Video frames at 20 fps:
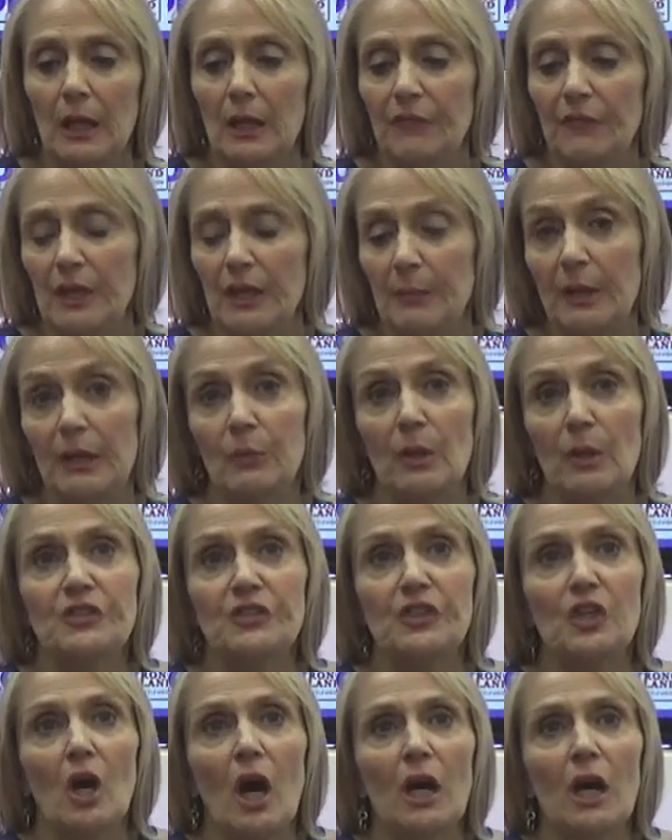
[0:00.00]
If anybody wants
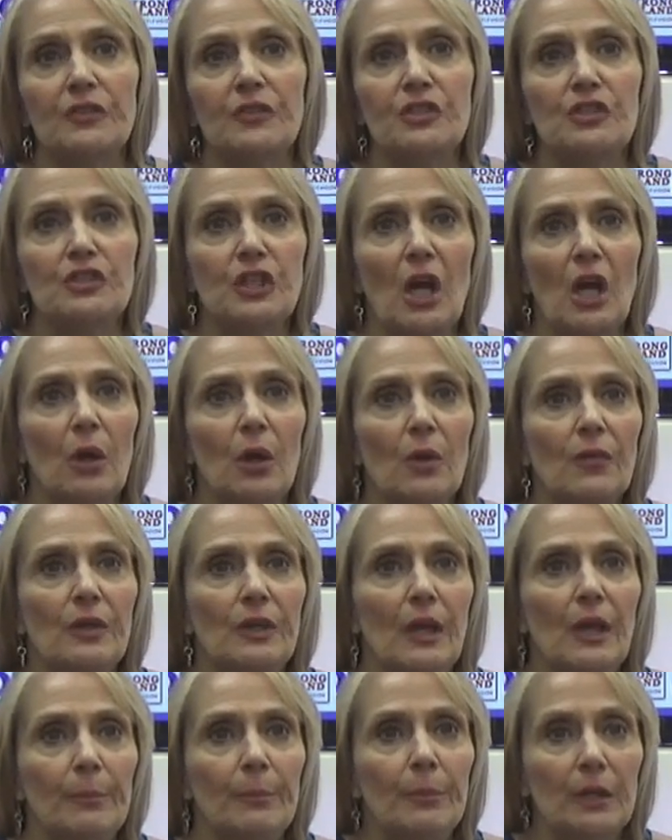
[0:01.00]
to call into the show, the
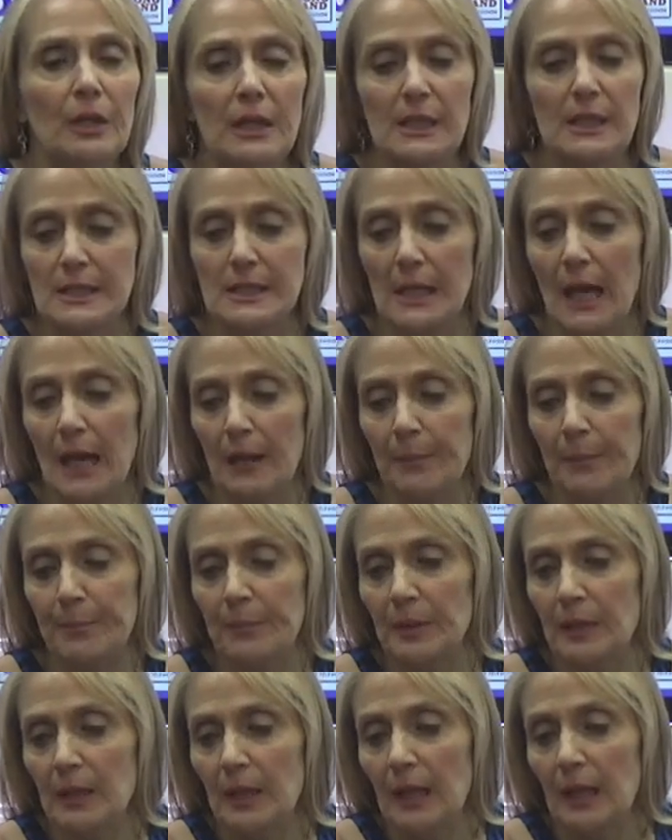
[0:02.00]
number is
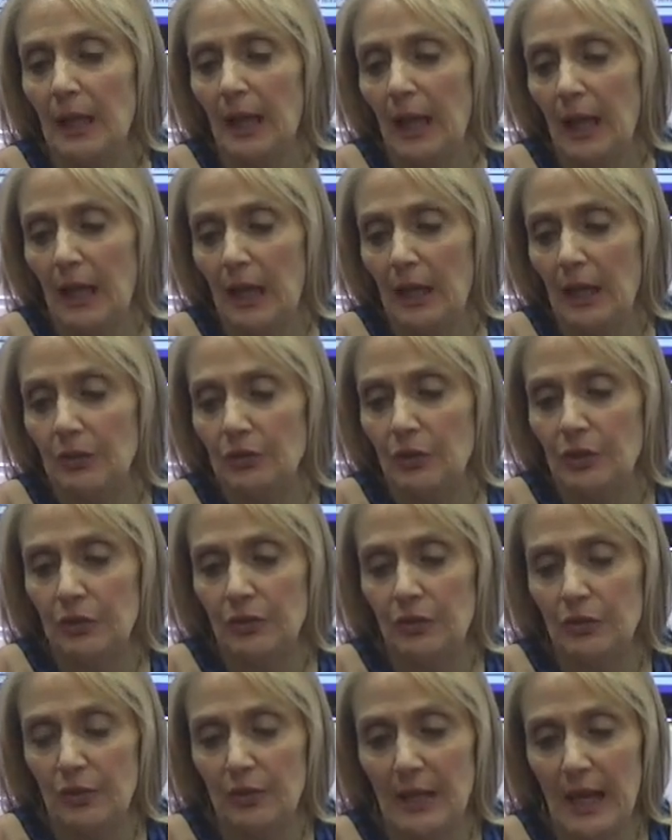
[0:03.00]
up and you
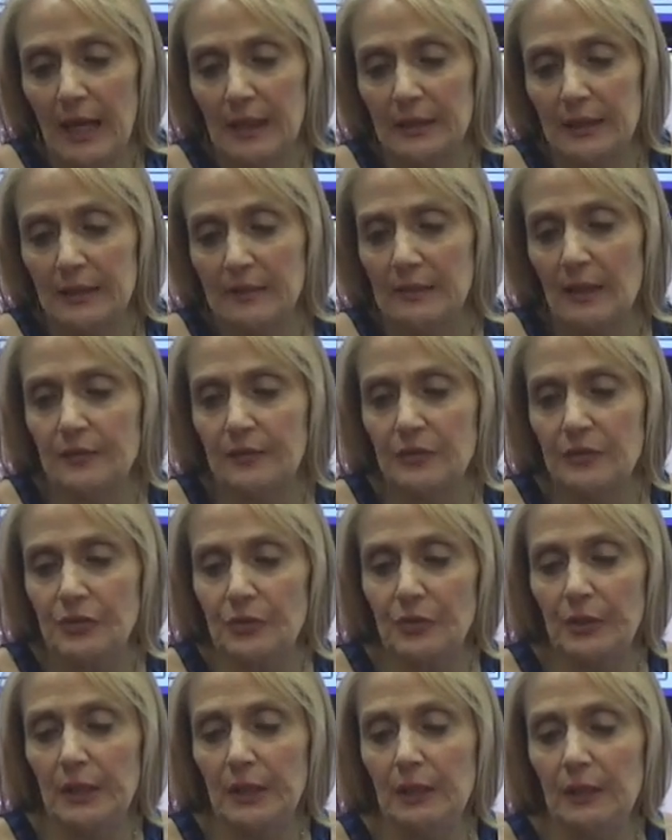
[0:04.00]
can do that. It's on the
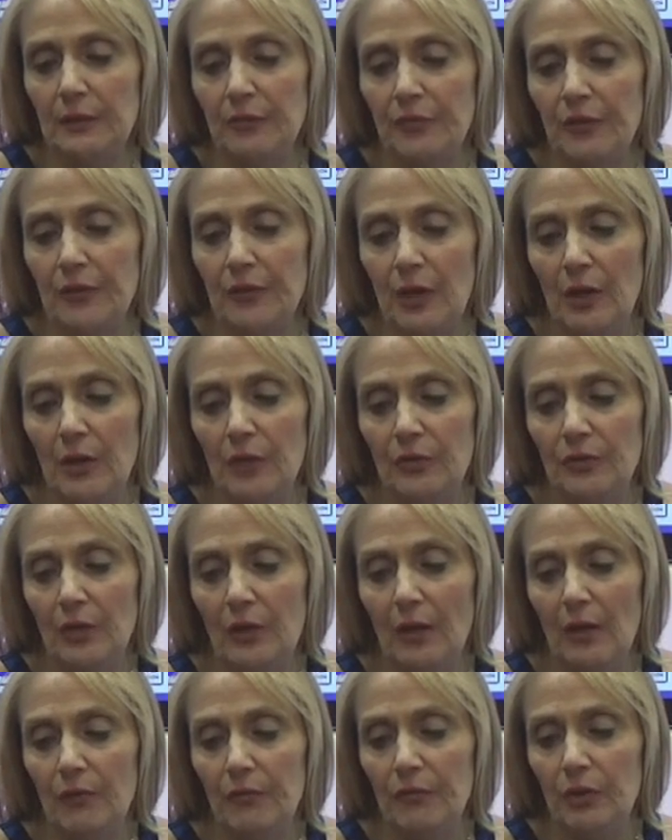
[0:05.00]
screen for those
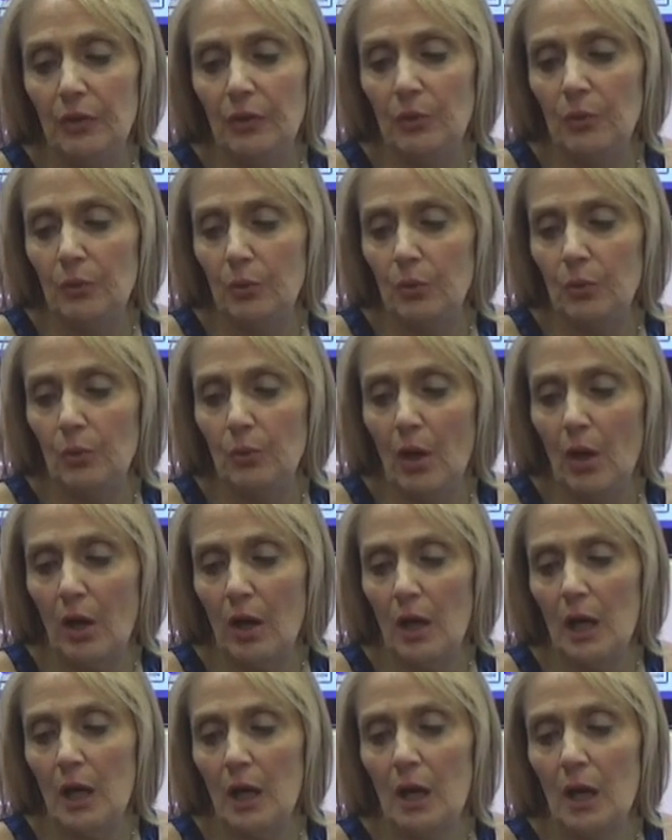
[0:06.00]
of you who
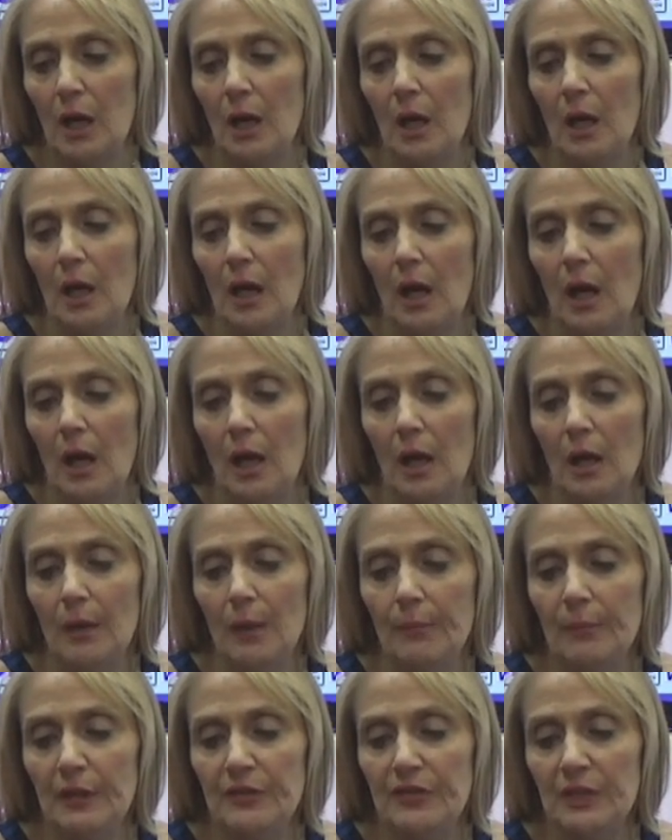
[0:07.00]
are
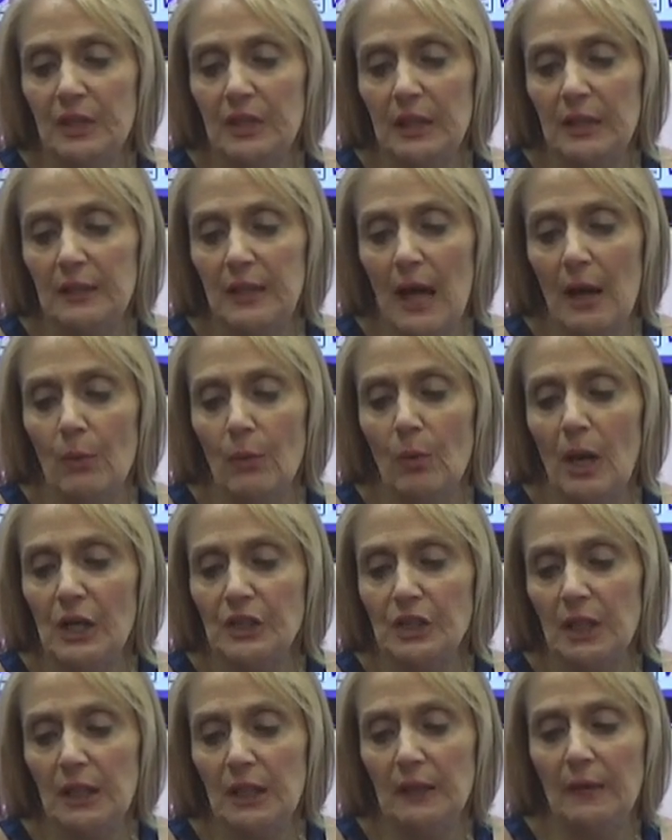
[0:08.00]
um, listening and not
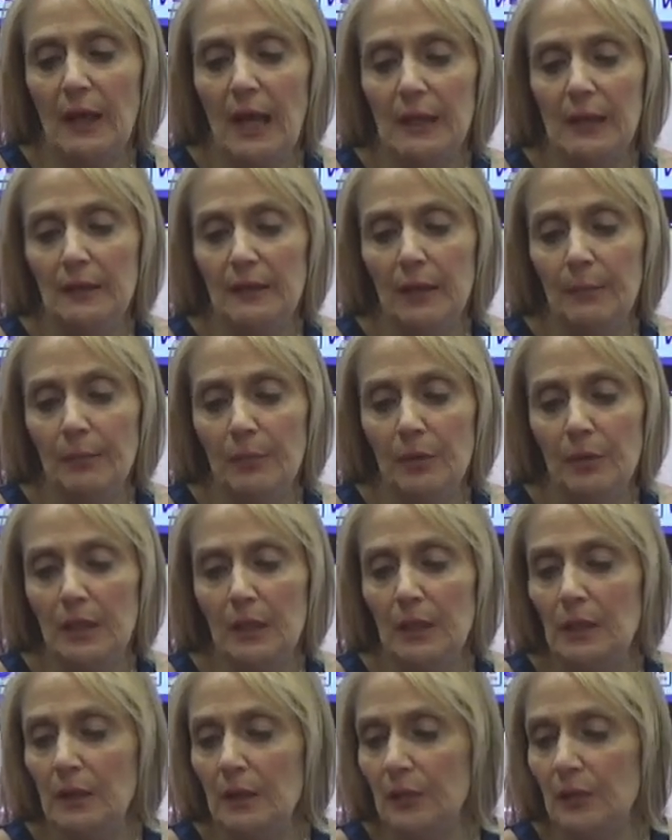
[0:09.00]
watching. That number
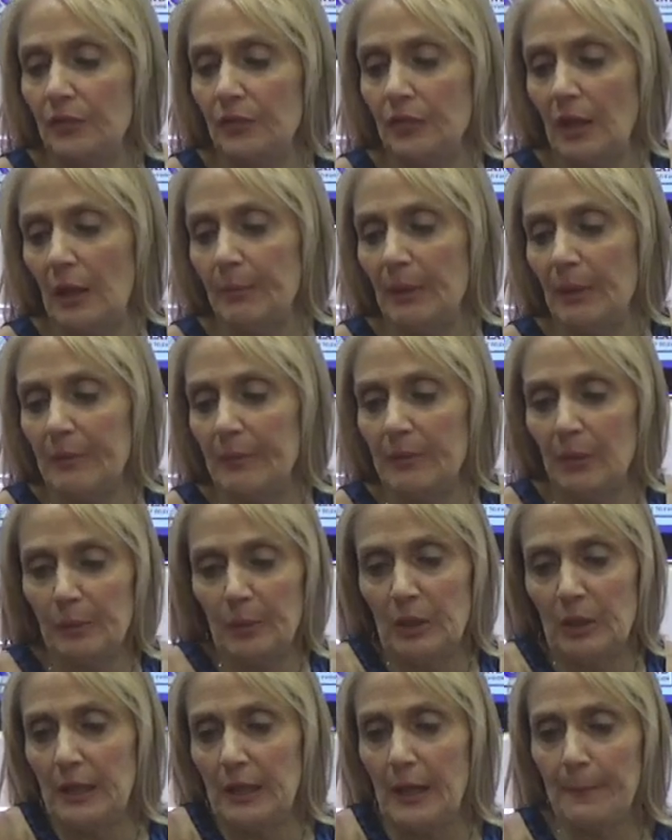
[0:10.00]
is, uh, Bobby will
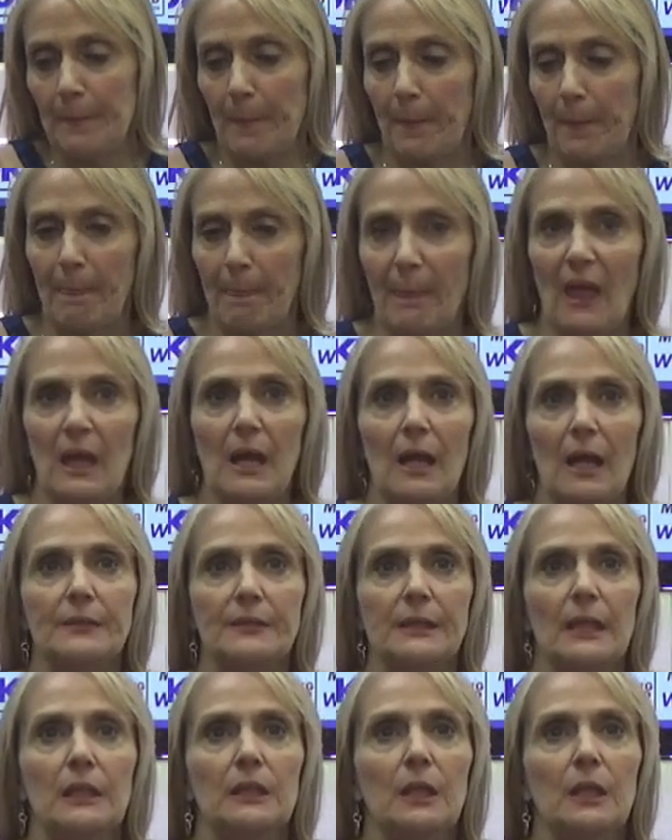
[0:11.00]
put it up and I'll
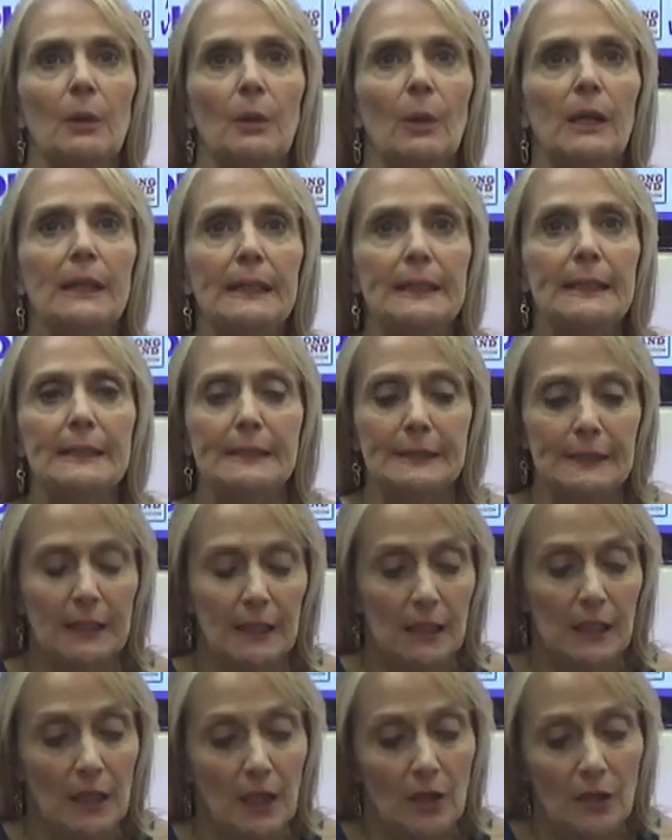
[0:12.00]
tell you what it is.
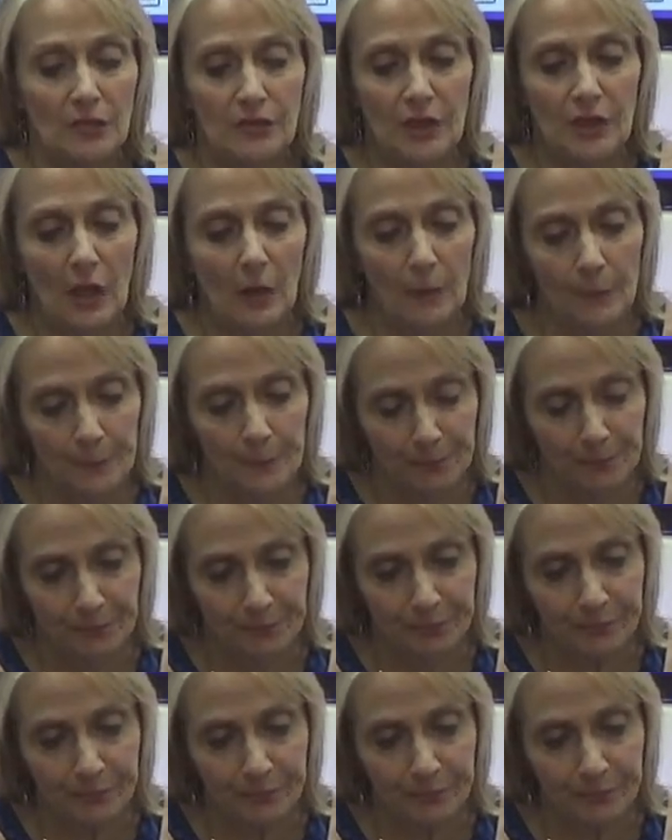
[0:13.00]
So,